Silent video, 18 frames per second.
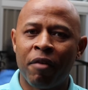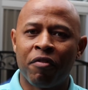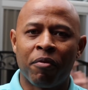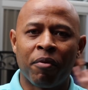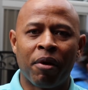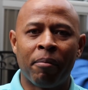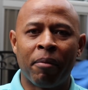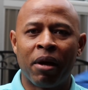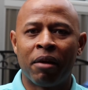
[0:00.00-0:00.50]

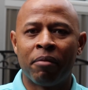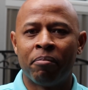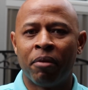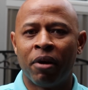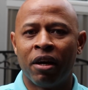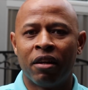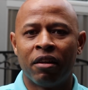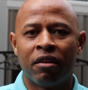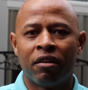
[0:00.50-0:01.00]
everywhere, man.
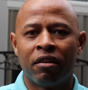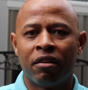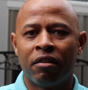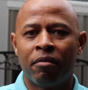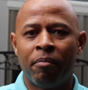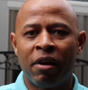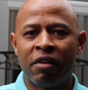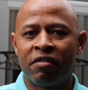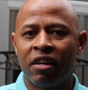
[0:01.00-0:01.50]
But
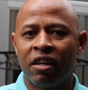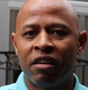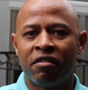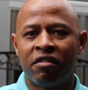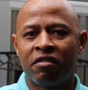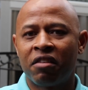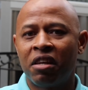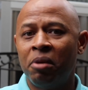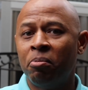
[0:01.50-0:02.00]
best thing is
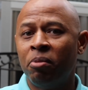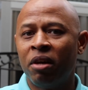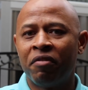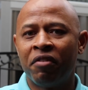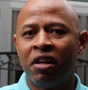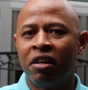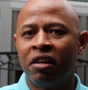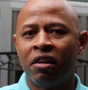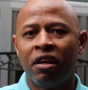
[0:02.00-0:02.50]
just keep
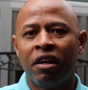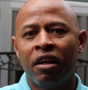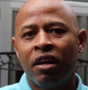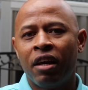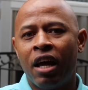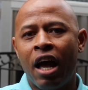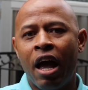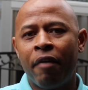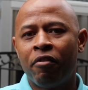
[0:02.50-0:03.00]
living and,
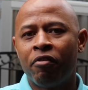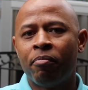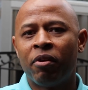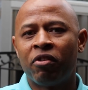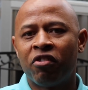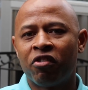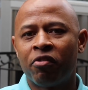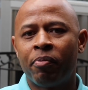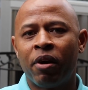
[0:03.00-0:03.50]
and have as
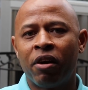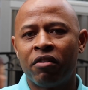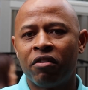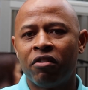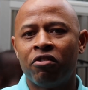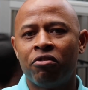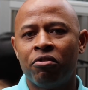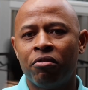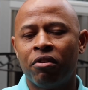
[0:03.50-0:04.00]
much experience
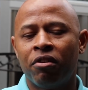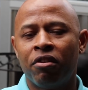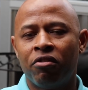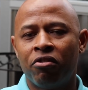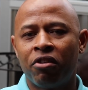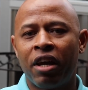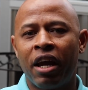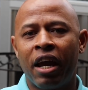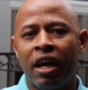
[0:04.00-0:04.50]
as you
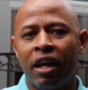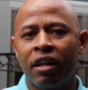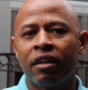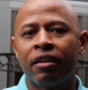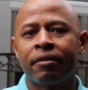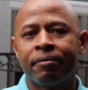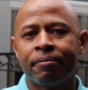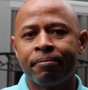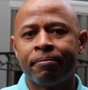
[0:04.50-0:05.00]
as you can.
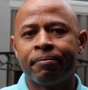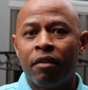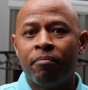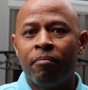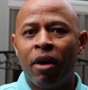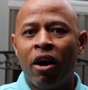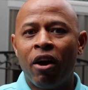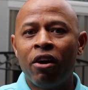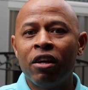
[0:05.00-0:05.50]

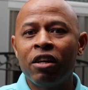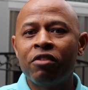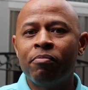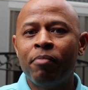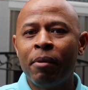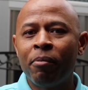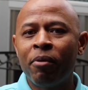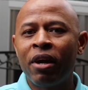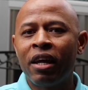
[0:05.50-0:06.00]
My earliest
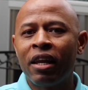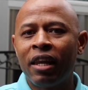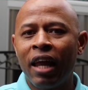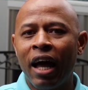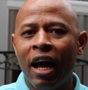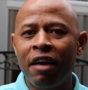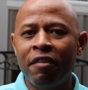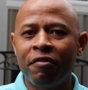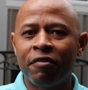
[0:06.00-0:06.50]
memory in
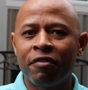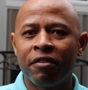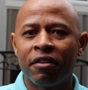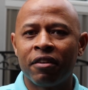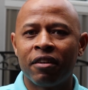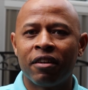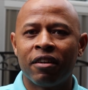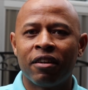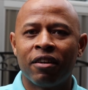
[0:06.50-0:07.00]
life,
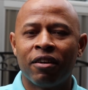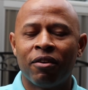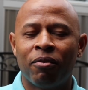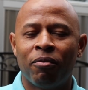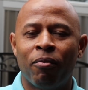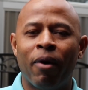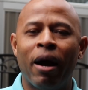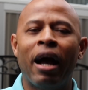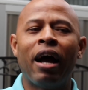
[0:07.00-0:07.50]

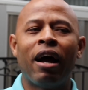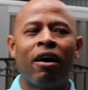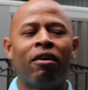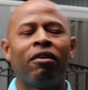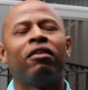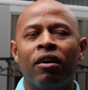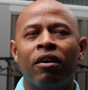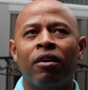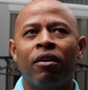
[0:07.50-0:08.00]

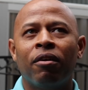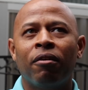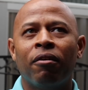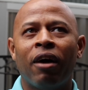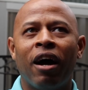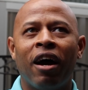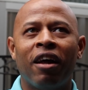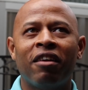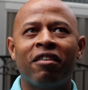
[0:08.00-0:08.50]
wow,
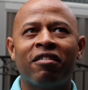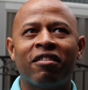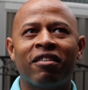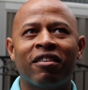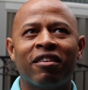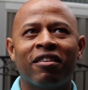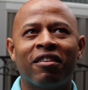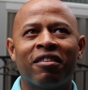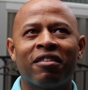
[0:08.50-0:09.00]
wow, it's,
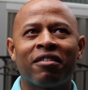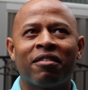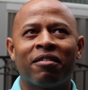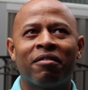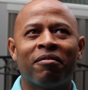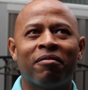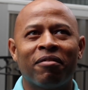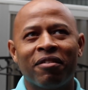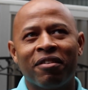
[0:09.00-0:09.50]
it's
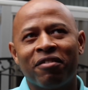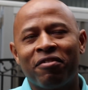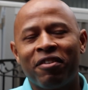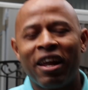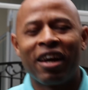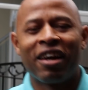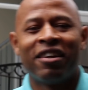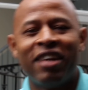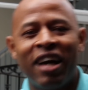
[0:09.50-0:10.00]
I feel
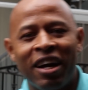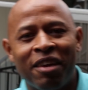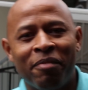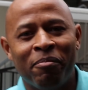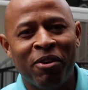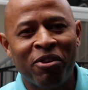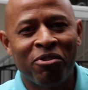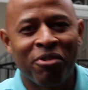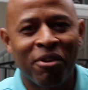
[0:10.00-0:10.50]
like a
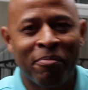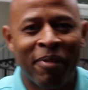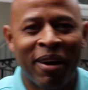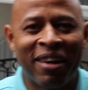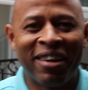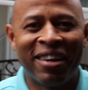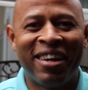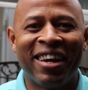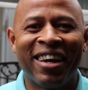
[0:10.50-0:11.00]
documentary. I'm
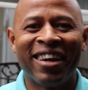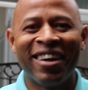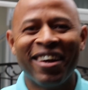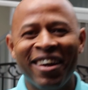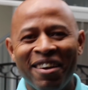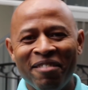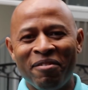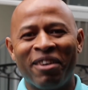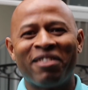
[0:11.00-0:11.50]
about to get,
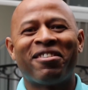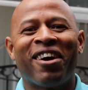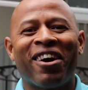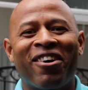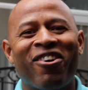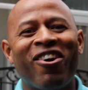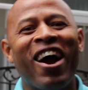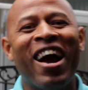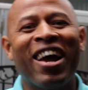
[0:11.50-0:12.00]
I'm gonna start
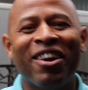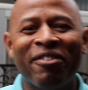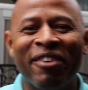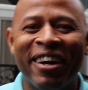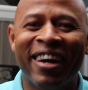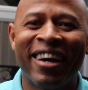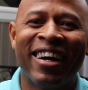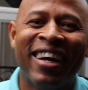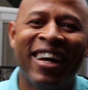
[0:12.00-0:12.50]
crying over
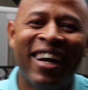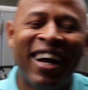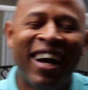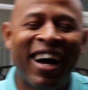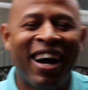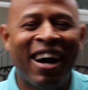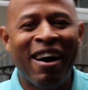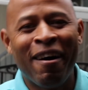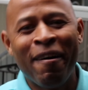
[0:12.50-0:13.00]
here.
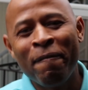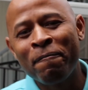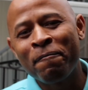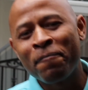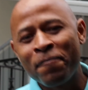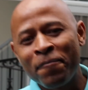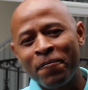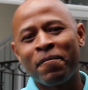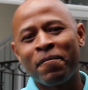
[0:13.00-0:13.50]
Um,
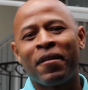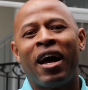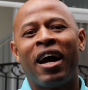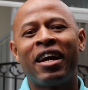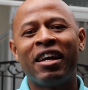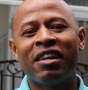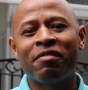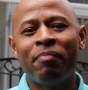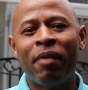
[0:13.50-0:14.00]
I
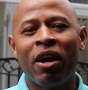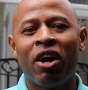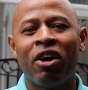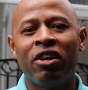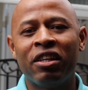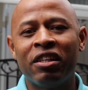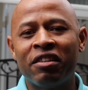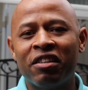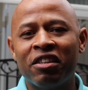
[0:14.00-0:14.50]
guess my
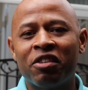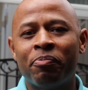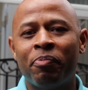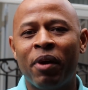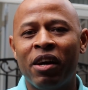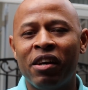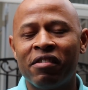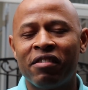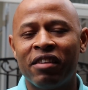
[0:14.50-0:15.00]
earliest
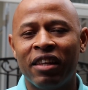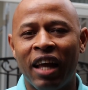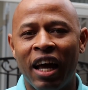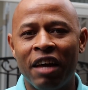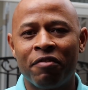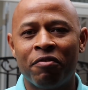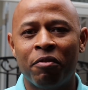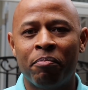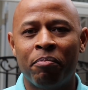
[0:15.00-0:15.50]
experience in
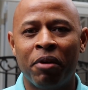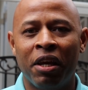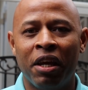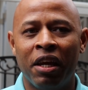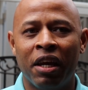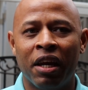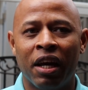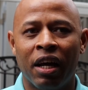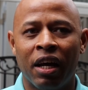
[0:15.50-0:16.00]
life would
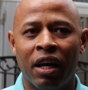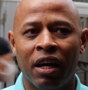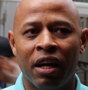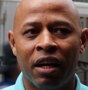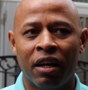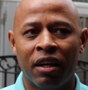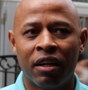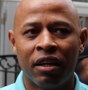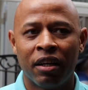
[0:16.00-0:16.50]
be
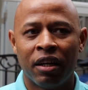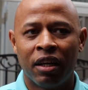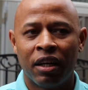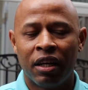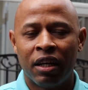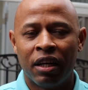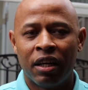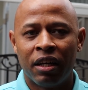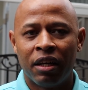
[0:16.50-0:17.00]
uh,
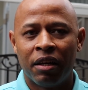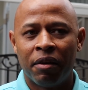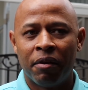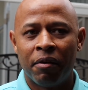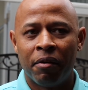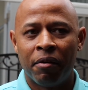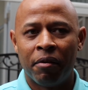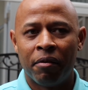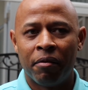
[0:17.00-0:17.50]

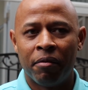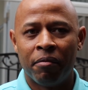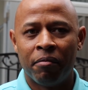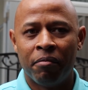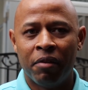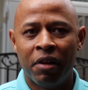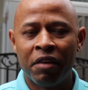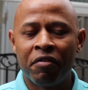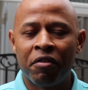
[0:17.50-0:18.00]

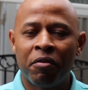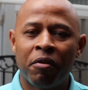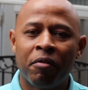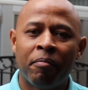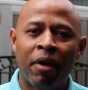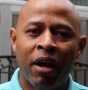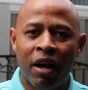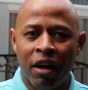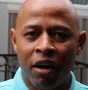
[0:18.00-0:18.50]
living with
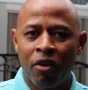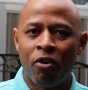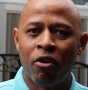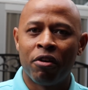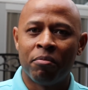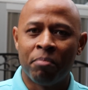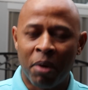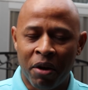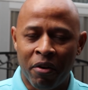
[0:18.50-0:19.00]
my
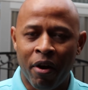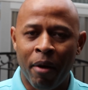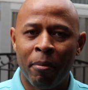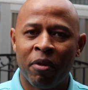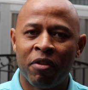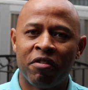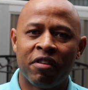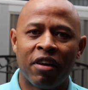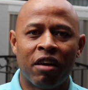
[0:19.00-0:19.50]
going to my
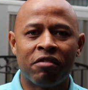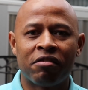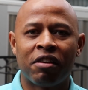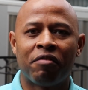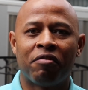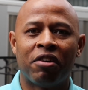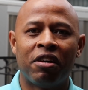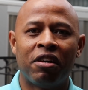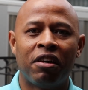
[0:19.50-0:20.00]
grandmother's house
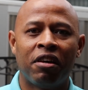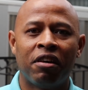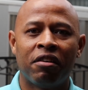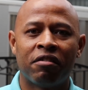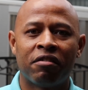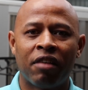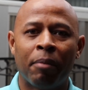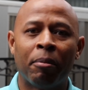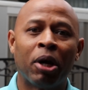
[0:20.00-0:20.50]
every
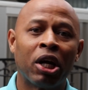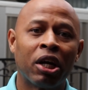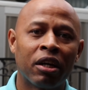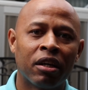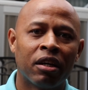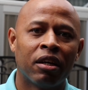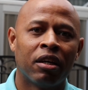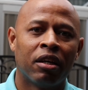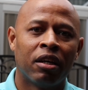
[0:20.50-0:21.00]
summer.
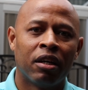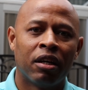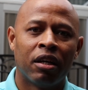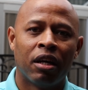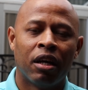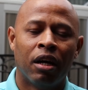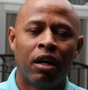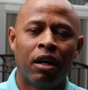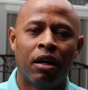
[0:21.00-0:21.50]

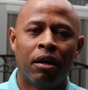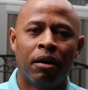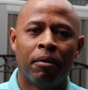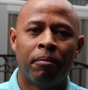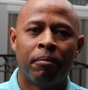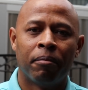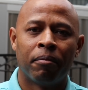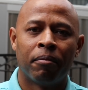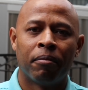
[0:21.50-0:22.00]

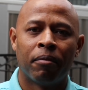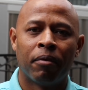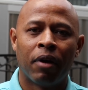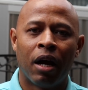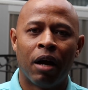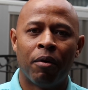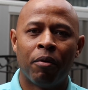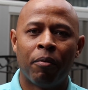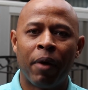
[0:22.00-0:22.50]
Um,
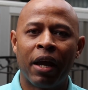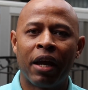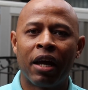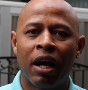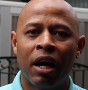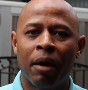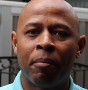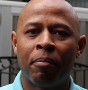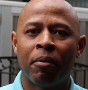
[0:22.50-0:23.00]
I would wake
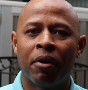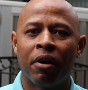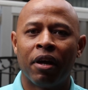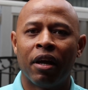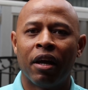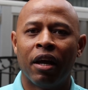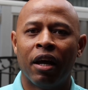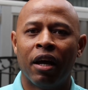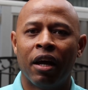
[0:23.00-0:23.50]
up
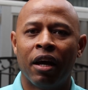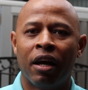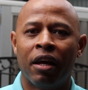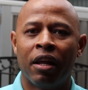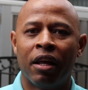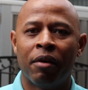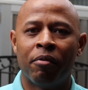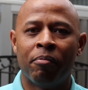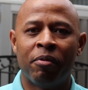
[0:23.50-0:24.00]

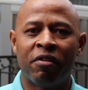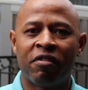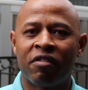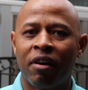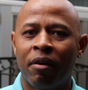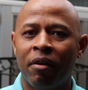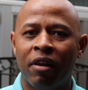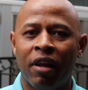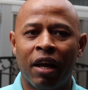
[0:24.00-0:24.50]
and it would be
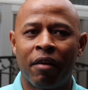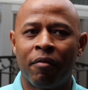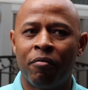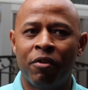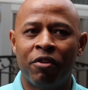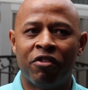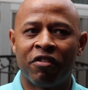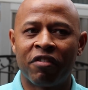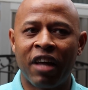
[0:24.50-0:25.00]
some like
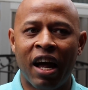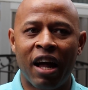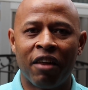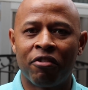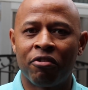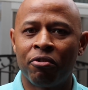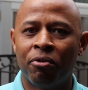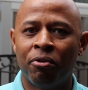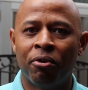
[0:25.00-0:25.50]
we just got out
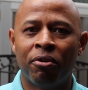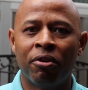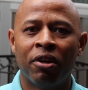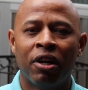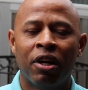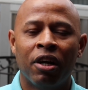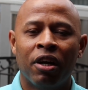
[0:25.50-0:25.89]
of school